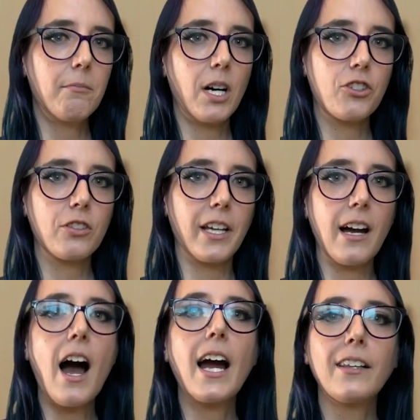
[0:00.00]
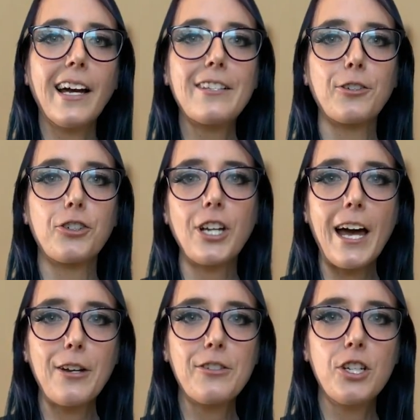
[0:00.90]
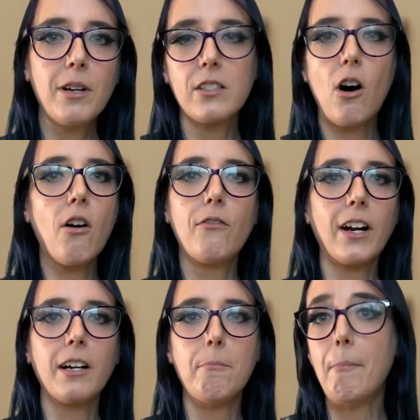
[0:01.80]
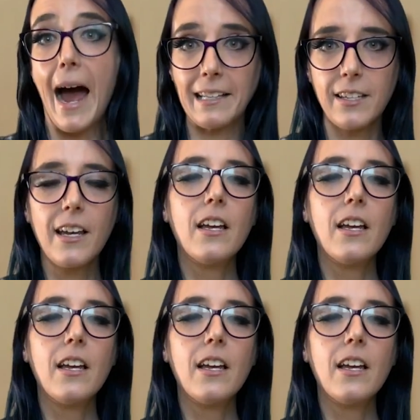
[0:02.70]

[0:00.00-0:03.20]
much like highlights or shadows to it. It's all very matte.